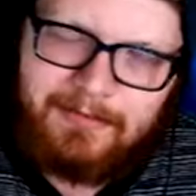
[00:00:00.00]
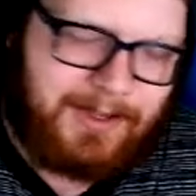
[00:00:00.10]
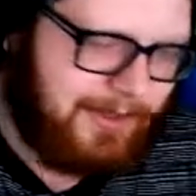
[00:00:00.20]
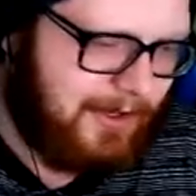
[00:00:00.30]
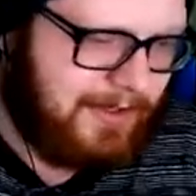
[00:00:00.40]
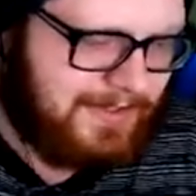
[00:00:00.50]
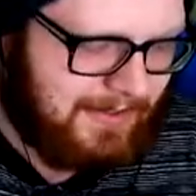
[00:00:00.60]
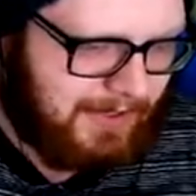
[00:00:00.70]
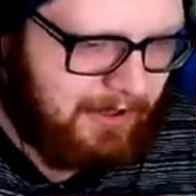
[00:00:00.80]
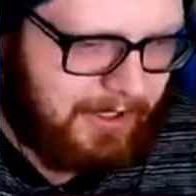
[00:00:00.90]
well, no, it's not
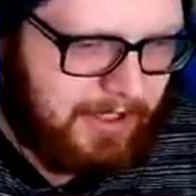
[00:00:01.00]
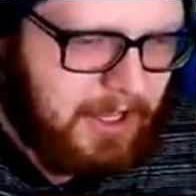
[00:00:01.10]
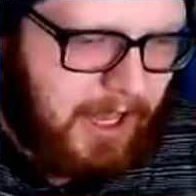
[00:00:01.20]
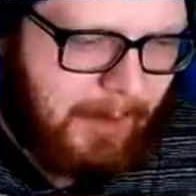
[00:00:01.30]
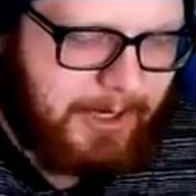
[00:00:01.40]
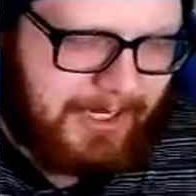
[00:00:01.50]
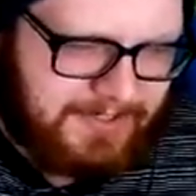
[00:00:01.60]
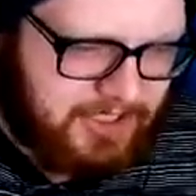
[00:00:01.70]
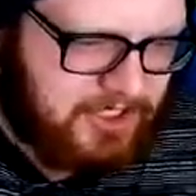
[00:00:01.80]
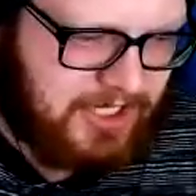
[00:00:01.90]
that great. I mean, I guess
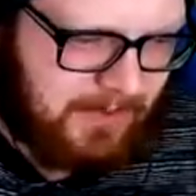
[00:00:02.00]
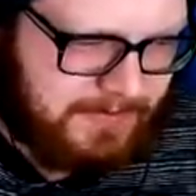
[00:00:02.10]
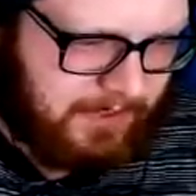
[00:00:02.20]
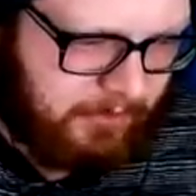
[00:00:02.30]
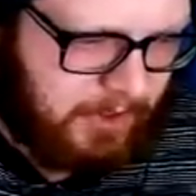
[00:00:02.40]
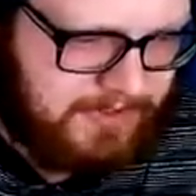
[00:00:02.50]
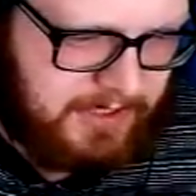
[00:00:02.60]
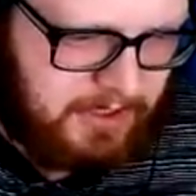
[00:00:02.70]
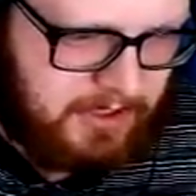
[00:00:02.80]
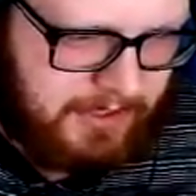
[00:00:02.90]
he could just set up Stealth Rocks
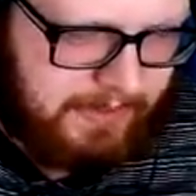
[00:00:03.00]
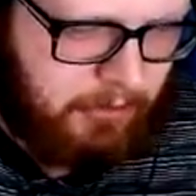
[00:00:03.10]
here, and that